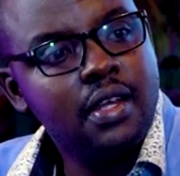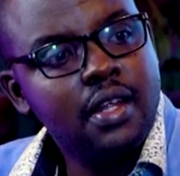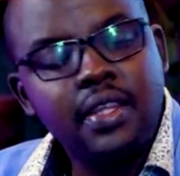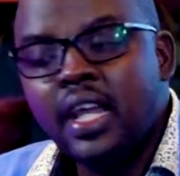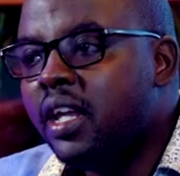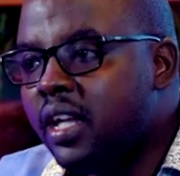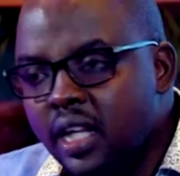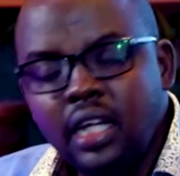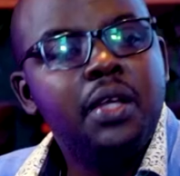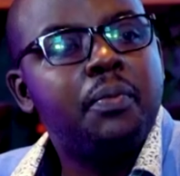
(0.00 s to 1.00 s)
The
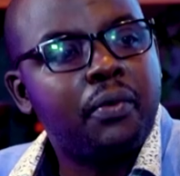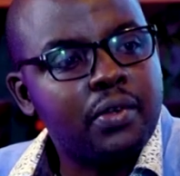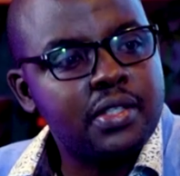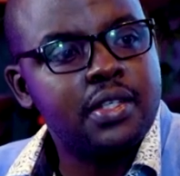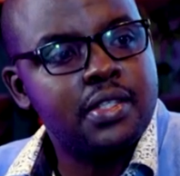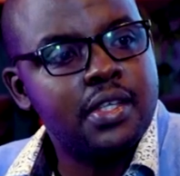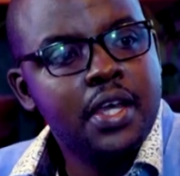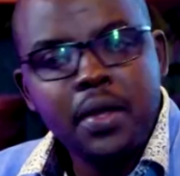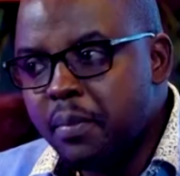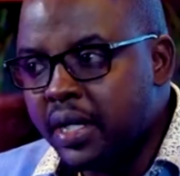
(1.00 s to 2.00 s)
healing process
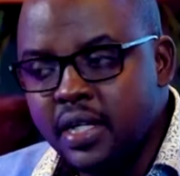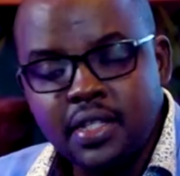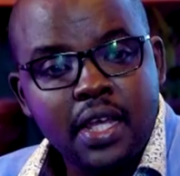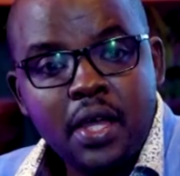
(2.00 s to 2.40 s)
begins.